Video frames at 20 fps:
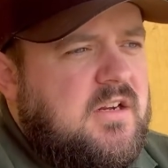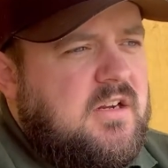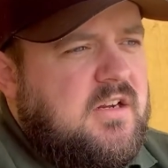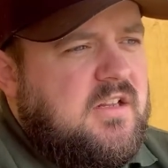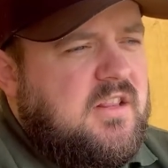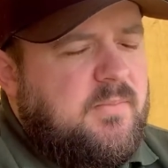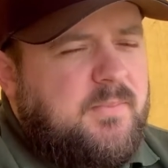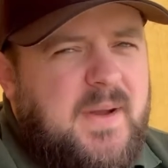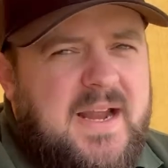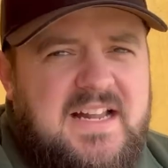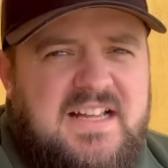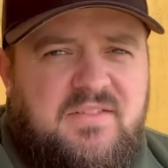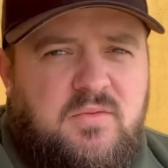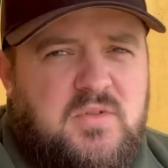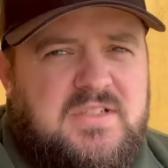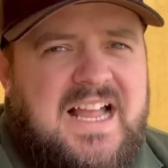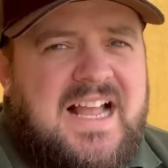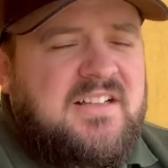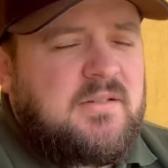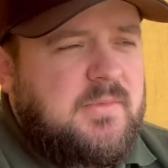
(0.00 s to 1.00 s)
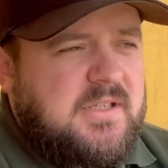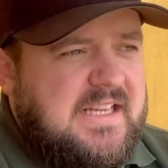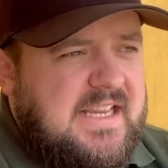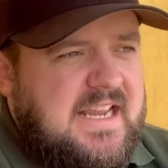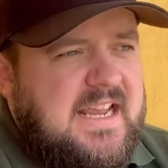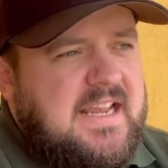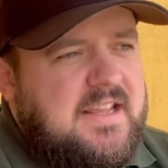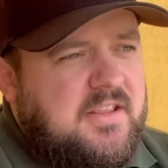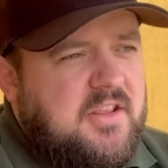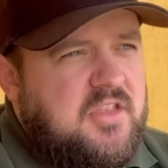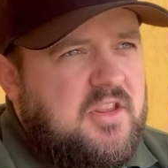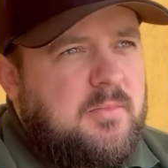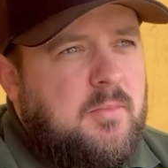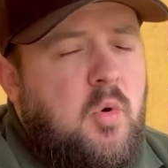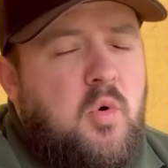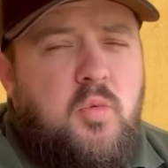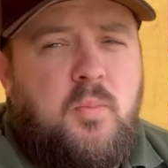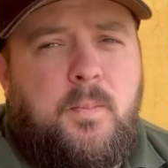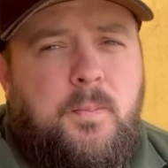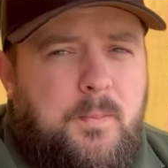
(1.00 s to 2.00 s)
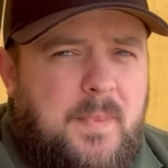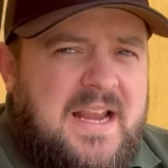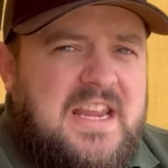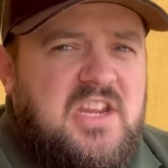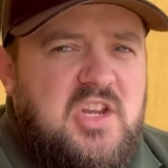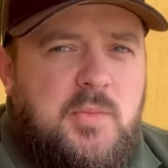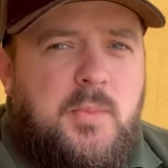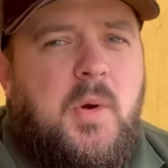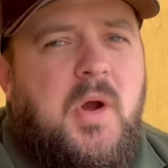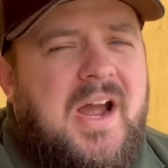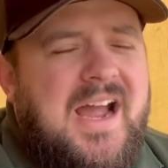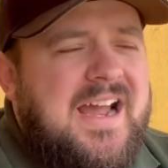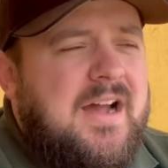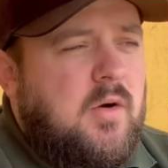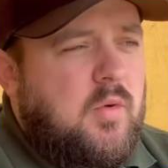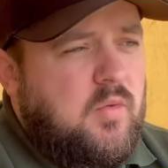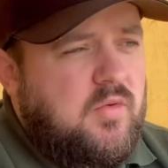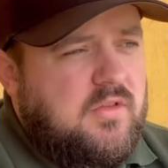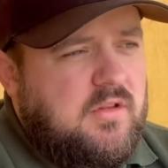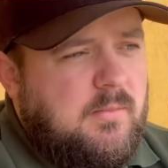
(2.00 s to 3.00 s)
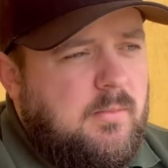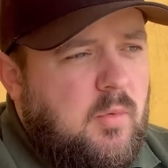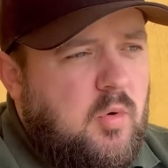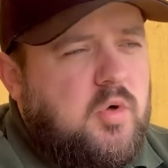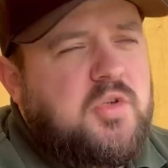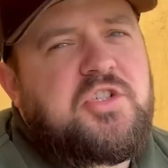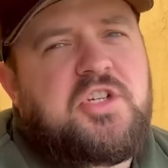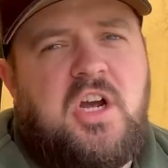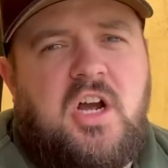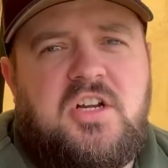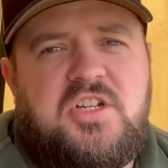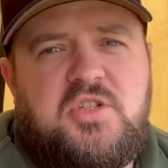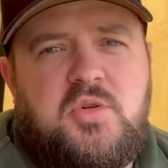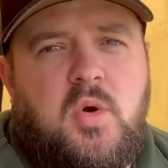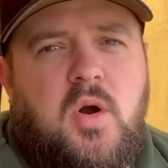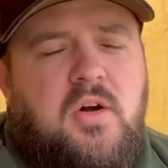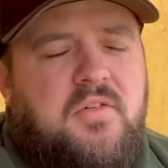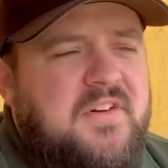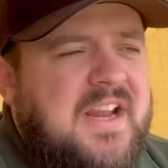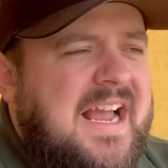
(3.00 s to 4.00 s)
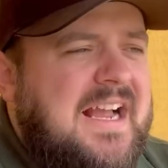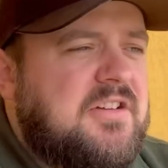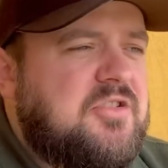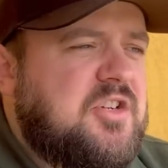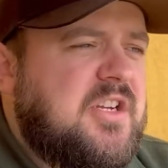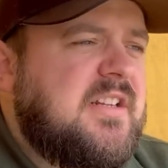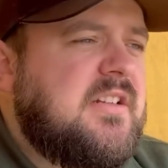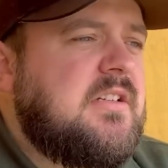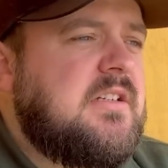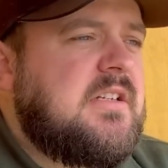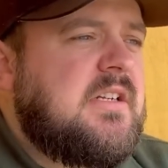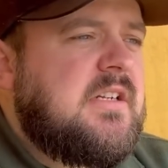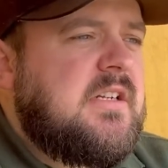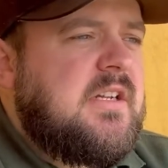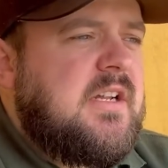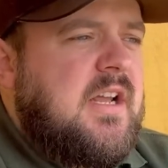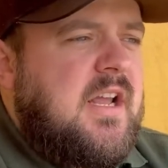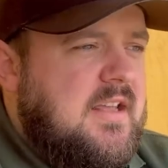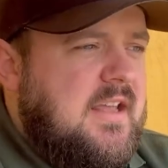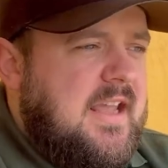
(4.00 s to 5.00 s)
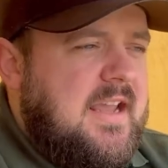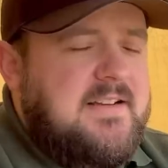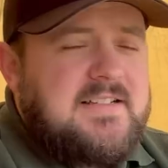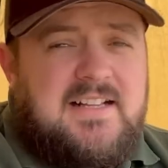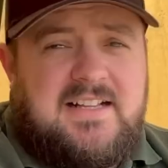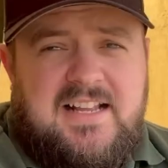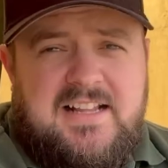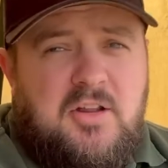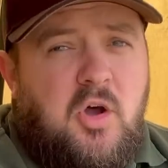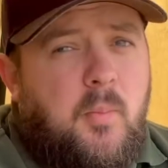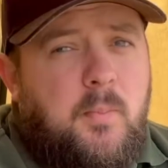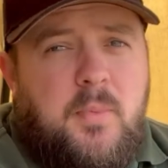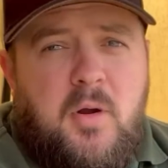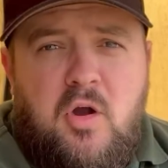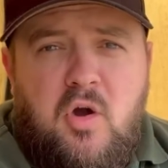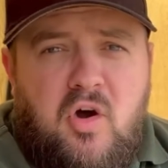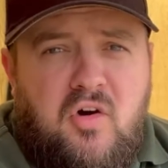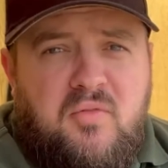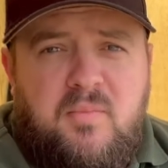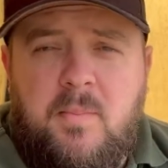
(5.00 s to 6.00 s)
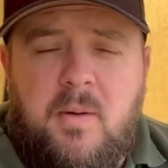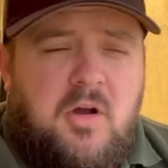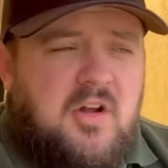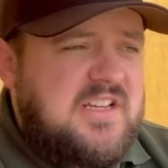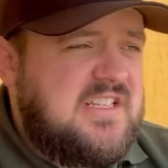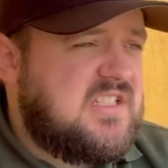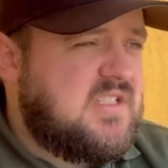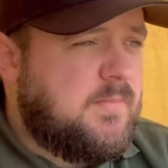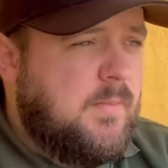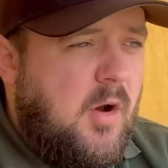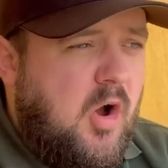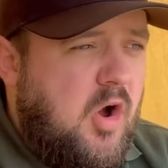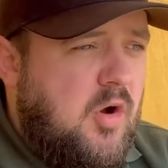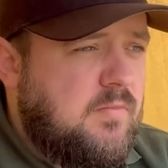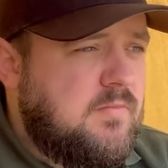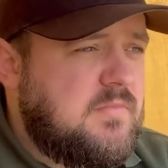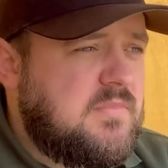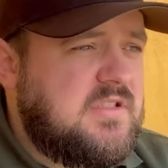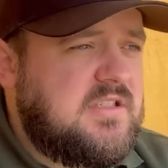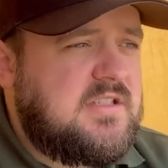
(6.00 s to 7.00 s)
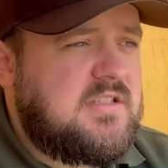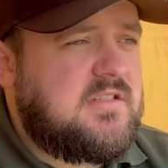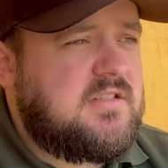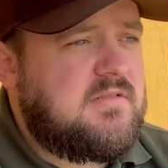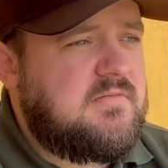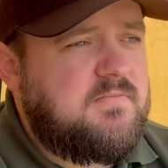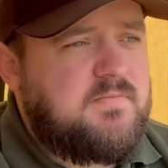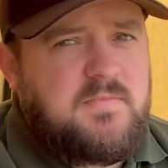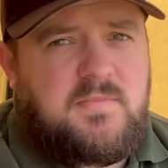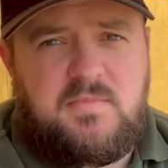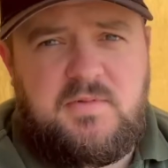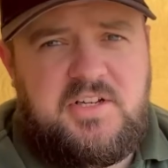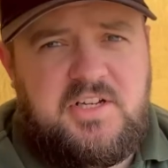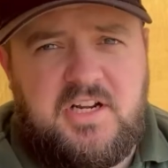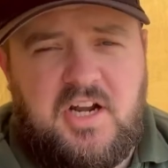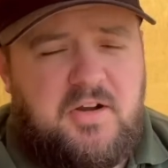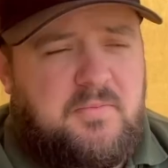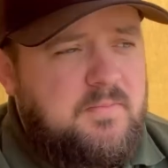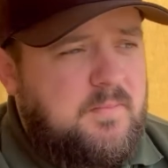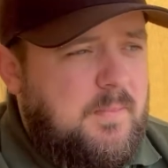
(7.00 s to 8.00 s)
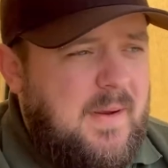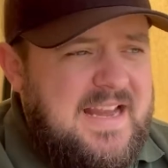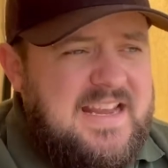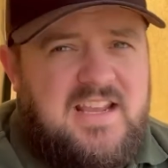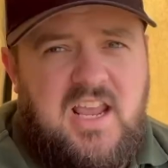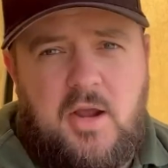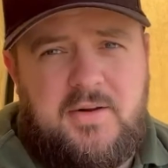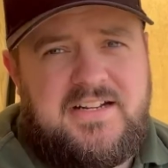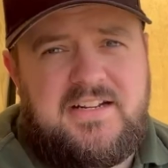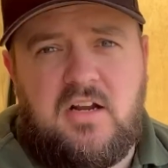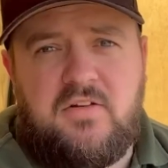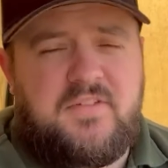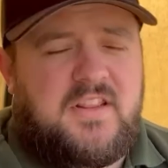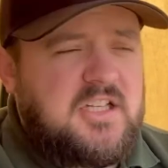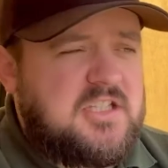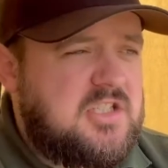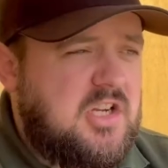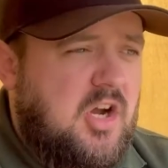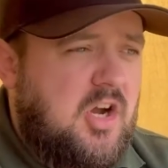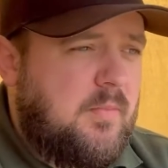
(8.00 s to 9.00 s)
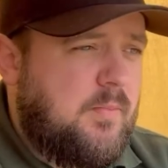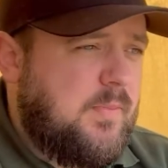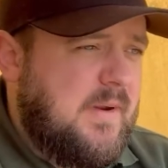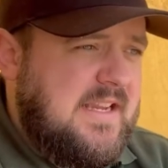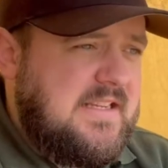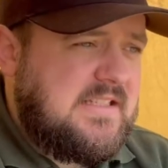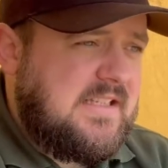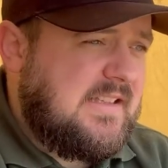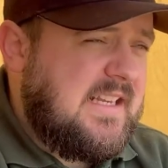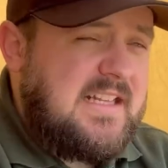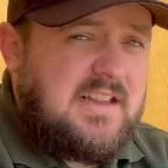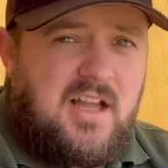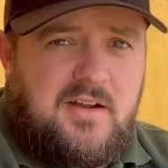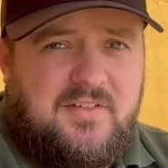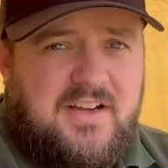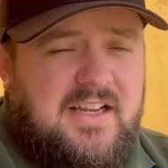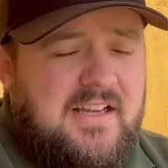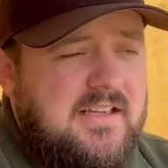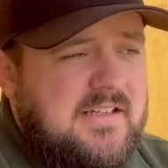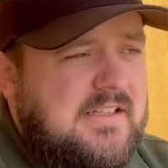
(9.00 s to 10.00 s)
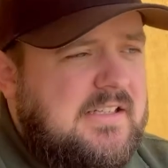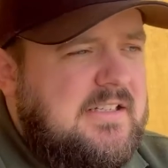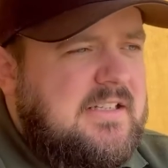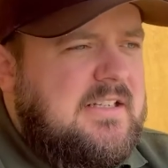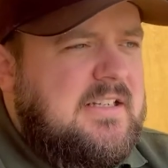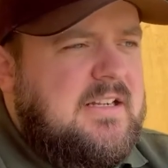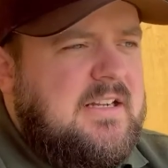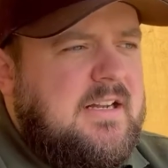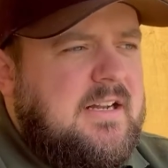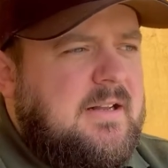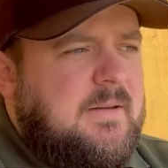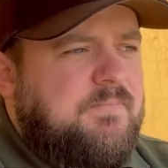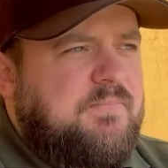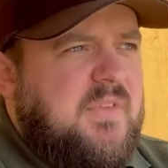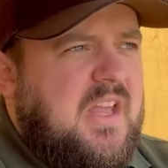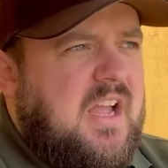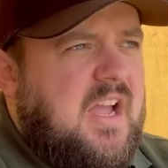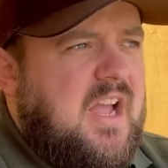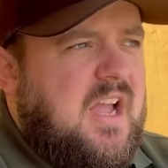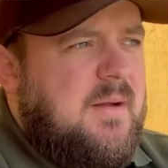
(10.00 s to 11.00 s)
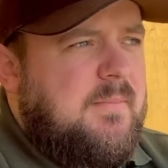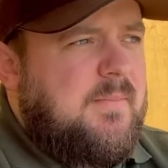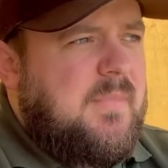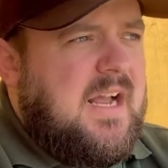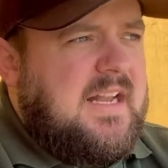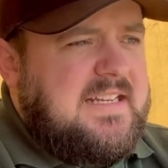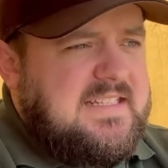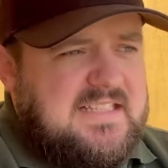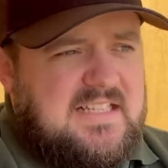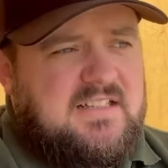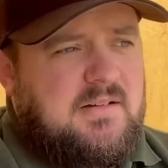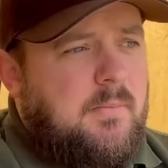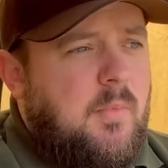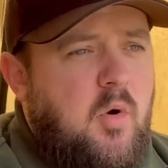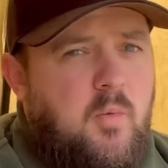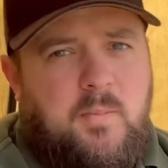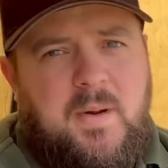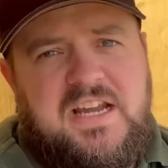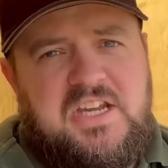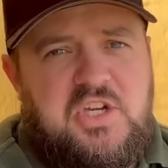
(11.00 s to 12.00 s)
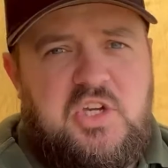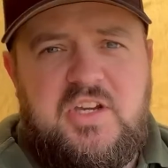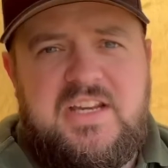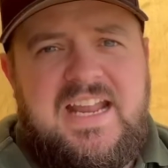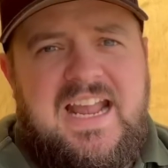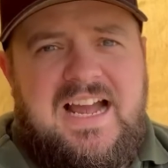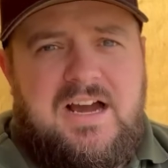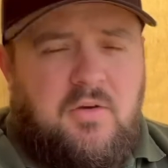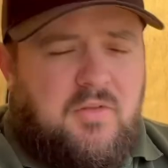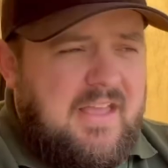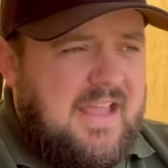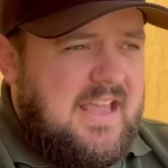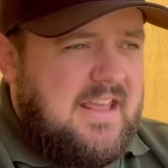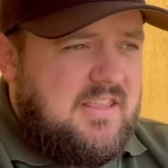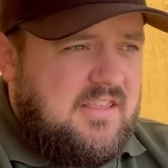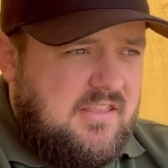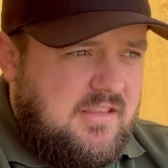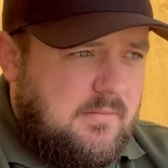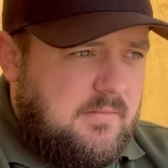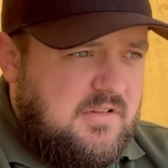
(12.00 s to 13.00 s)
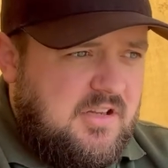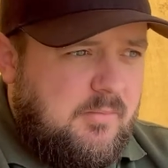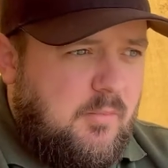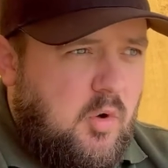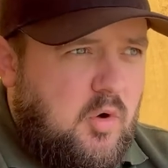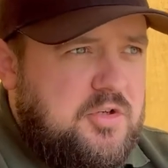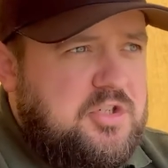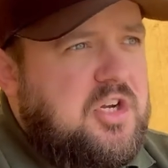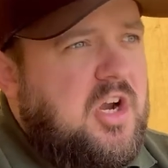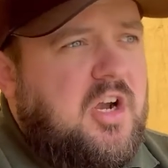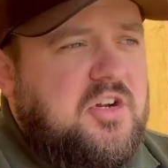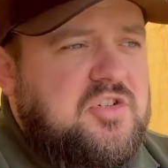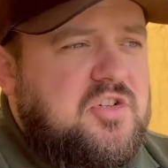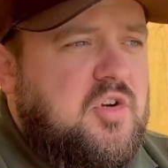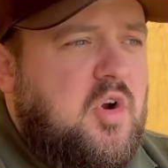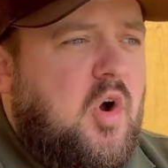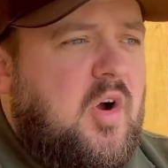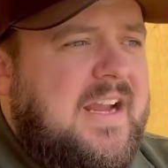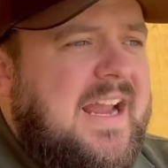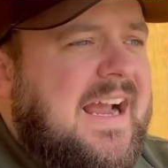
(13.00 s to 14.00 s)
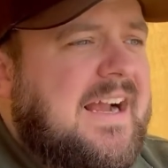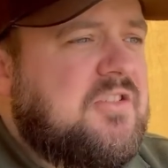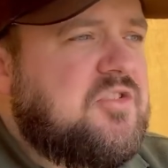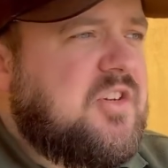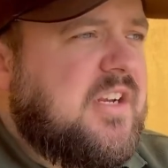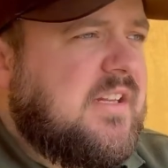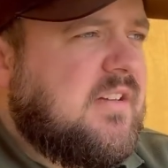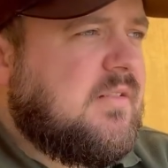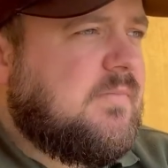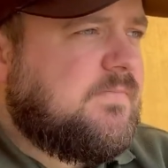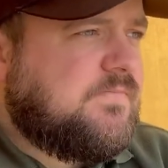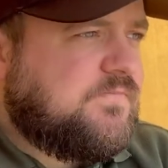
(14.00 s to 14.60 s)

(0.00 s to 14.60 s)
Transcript: the bailiff was adamant here that the more bait you put out, the more chance you are of catching. He said they're not put off by spoms, you know, bait going in over the top. He said they love it. And he said the more bait you can get out there, the more chance you've got of catching.